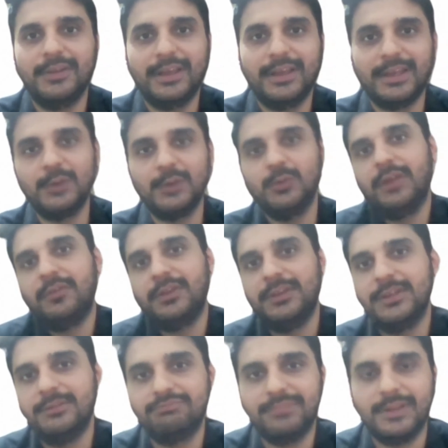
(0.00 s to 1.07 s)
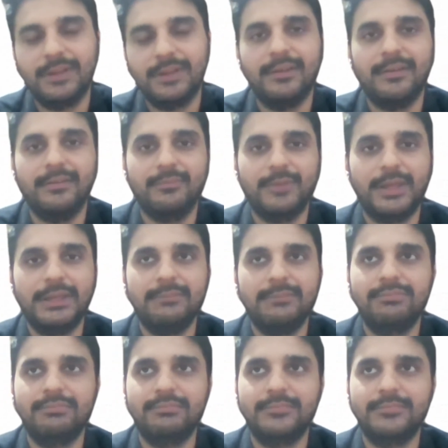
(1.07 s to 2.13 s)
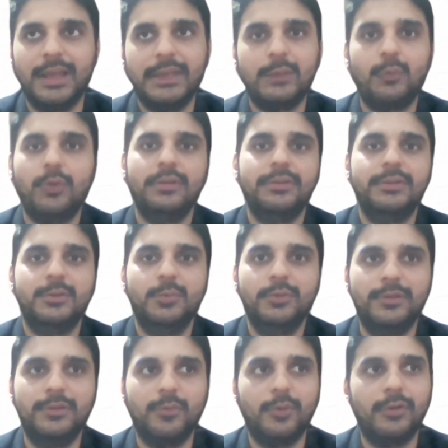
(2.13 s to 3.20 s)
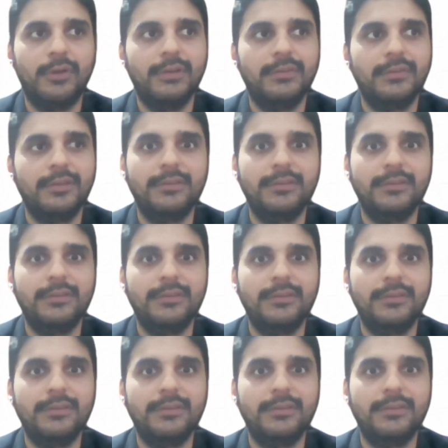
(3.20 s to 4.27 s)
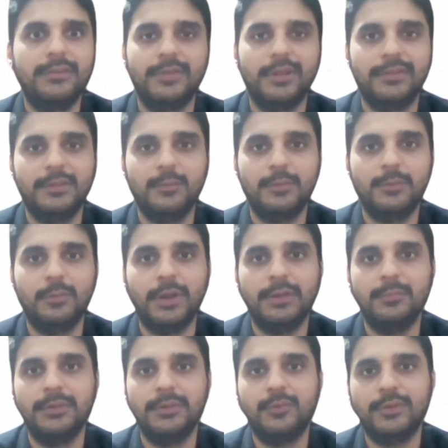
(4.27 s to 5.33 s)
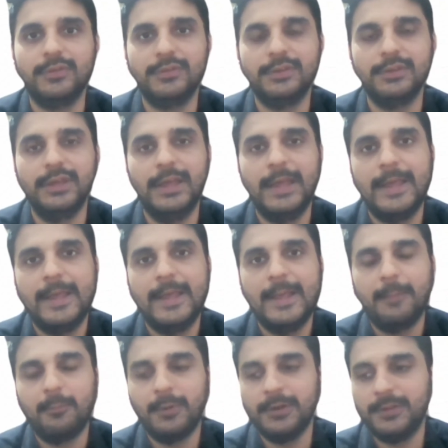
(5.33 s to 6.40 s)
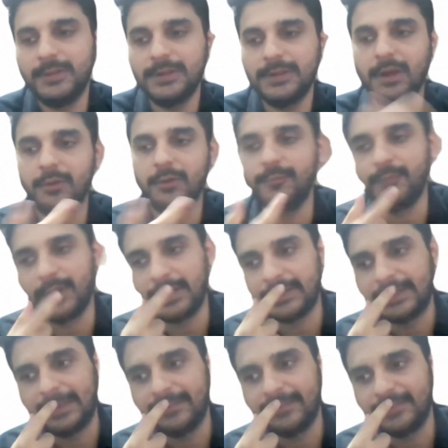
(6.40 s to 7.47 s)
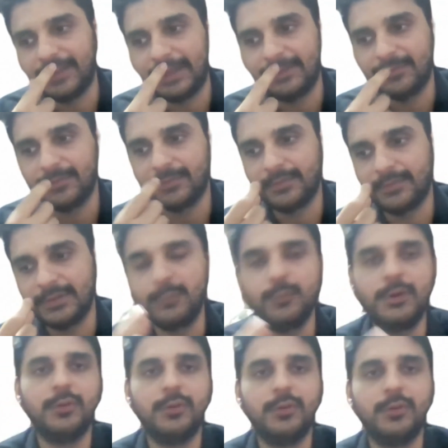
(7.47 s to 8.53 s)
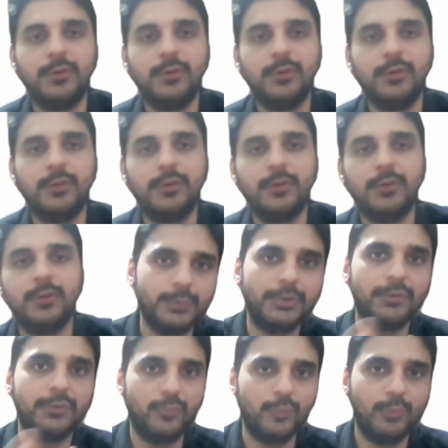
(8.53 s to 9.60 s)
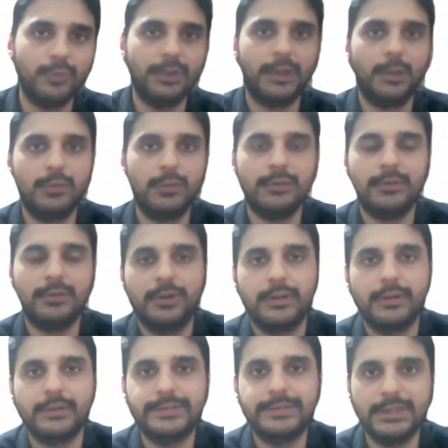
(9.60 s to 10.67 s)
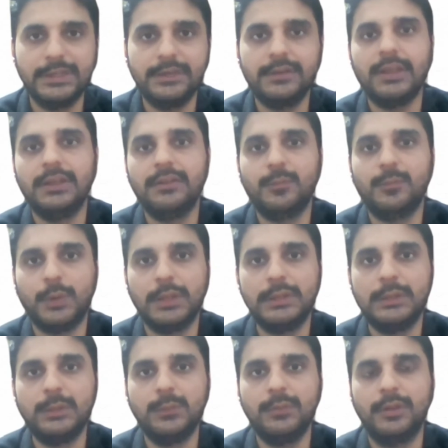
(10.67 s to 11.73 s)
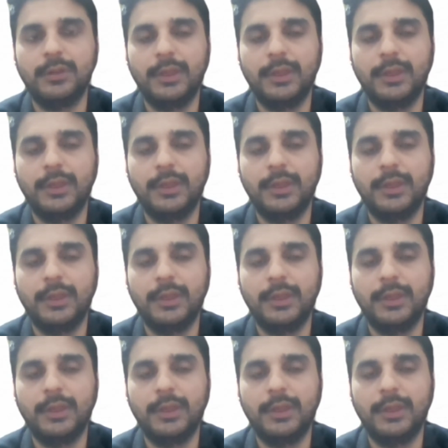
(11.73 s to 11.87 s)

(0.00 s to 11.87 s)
Like, I don't have any high quality good or any sensitive information that someone might be interested. But the inherent fact lies that since we are not able to control our data and its value,